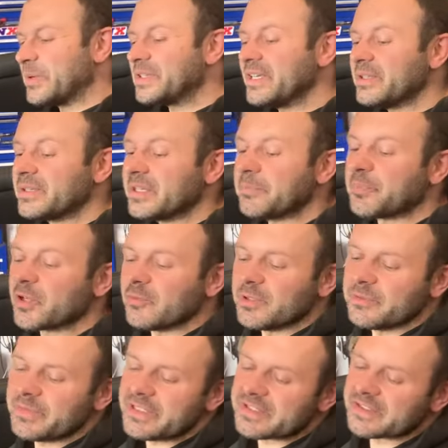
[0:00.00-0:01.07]
But the, the
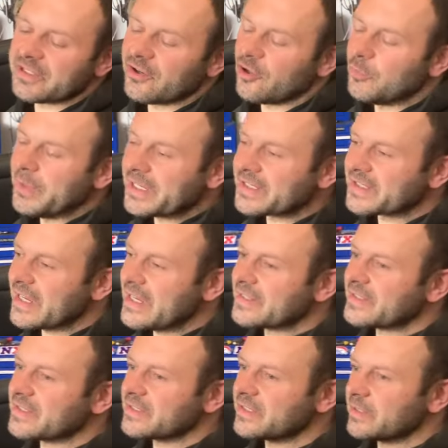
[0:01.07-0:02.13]
problem is they all make
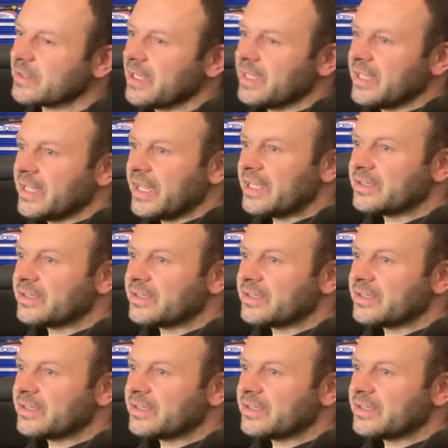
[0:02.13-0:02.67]
sense. This is yeah, that's what I